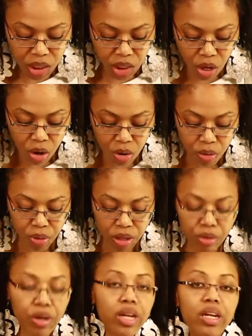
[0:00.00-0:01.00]
So
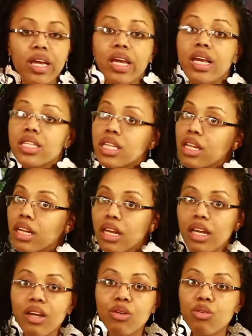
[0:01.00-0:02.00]
you can
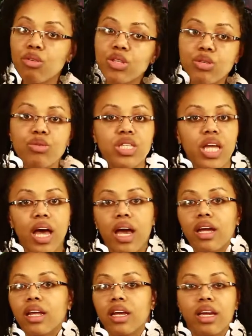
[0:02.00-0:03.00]
easily Google
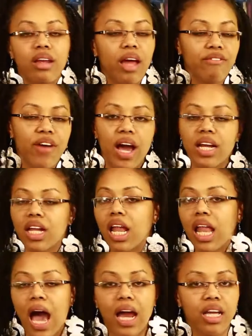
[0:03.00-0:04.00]
Toussaint and find a
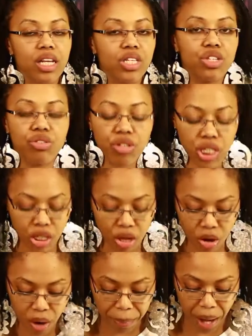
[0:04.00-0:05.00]
lot of history,
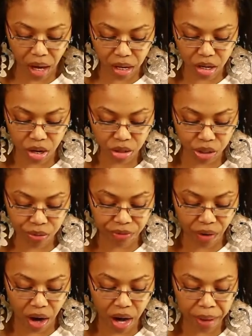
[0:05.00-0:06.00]
so I'm not going to go too
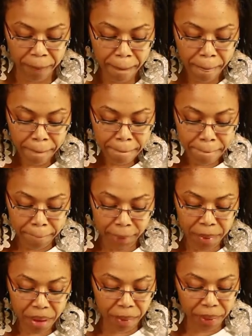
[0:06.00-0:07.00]
far.
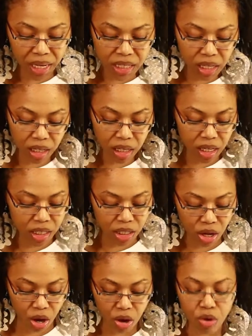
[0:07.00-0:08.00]
But basically he's
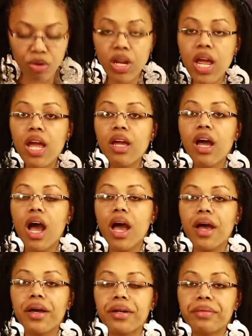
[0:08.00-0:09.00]
known
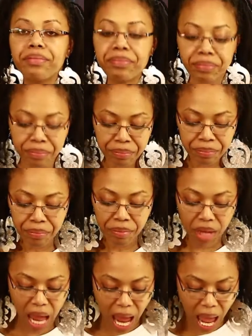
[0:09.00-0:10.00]
um,
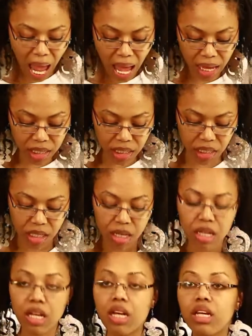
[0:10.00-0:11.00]
as,
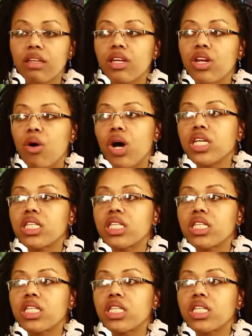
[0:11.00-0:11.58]
you know, a